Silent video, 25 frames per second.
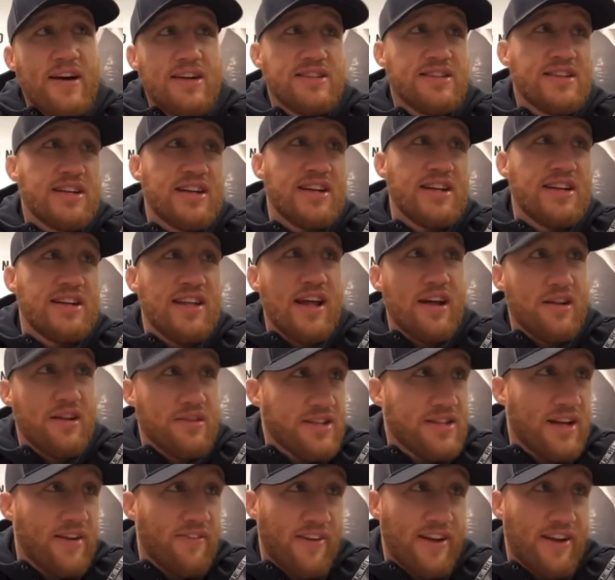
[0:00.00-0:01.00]
to get to the
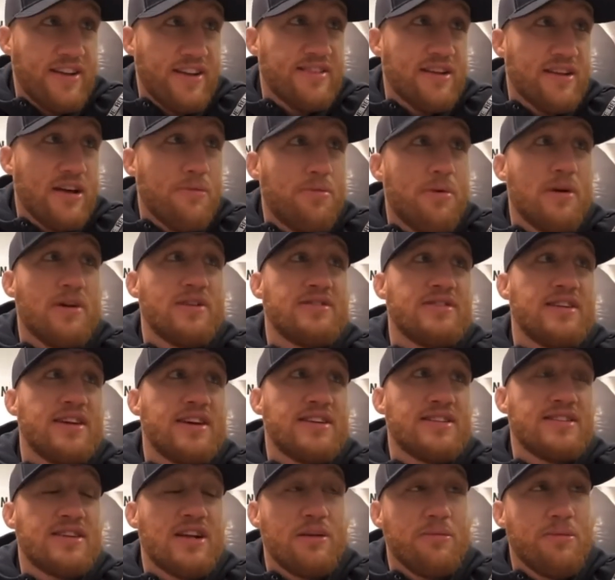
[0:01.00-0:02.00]
outside of any southpaw's leg
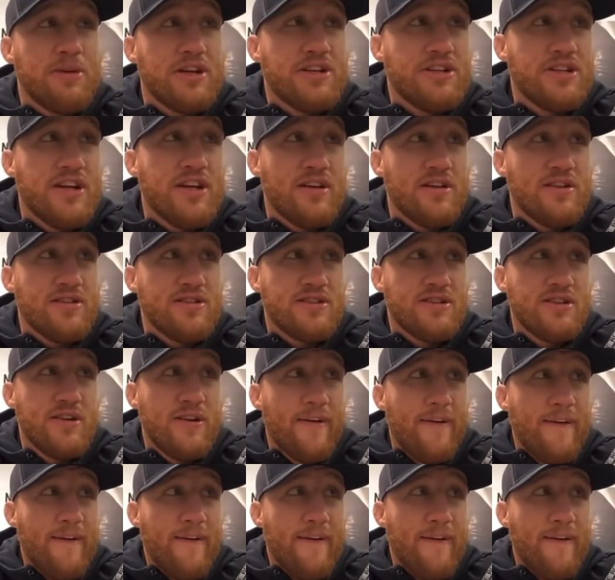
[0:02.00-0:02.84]
is going to be a challenge.